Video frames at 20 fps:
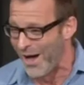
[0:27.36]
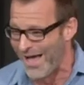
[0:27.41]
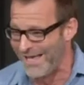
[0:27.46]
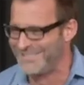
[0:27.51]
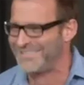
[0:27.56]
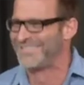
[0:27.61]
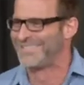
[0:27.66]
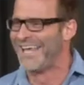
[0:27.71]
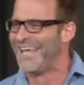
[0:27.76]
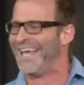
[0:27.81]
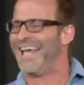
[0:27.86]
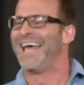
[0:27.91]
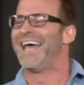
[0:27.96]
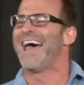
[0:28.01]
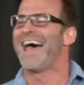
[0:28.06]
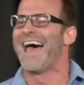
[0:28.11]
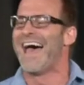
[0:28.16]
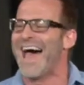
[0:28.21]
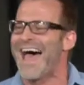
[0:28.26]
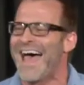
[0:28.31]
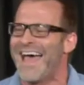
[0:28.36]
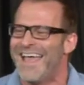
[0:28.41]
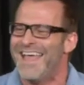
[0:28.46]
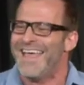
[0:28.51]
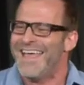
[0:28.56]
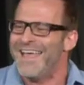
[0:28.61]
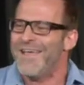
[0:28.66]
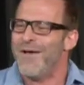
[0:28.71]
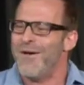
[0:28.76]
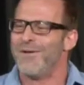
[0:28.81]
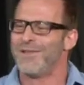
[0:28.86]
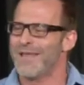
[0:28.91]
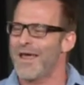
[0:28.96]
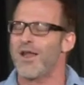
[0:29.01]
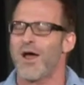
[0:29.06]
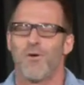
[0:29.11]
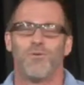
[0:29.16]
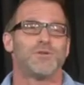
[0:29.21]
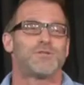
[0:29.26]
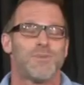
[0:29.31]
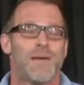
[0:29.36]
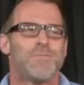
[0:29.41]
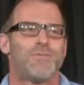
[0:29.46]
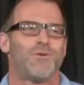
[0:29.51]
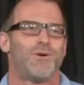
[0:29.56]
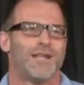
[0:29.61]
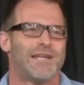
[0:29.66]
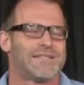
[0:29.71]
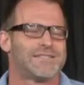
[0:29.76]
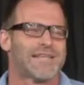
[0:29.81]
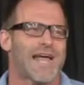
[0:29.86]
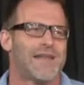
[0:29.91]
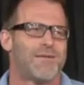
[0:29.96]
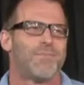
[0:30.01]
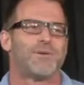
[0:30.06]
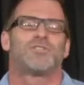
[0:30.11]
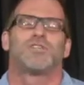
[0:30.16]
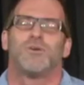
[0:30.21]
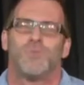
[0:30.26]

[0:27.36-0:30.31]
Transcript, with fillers: was, you know, which made me really excited. But